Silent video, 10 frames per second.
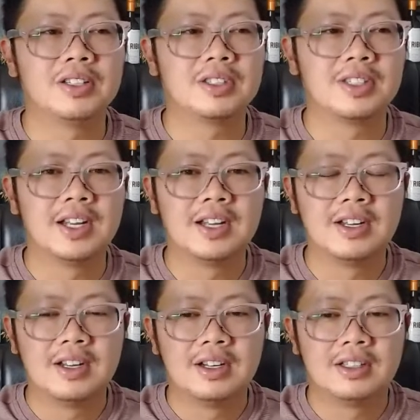It's
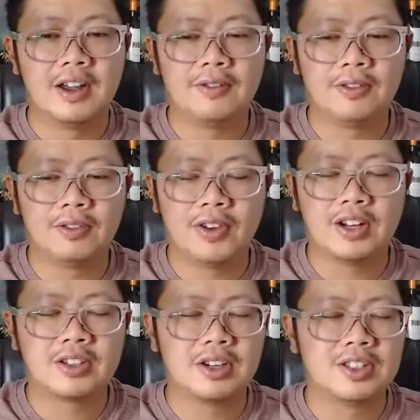definitely
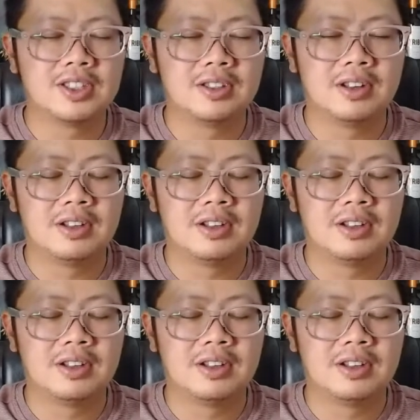Final Cut is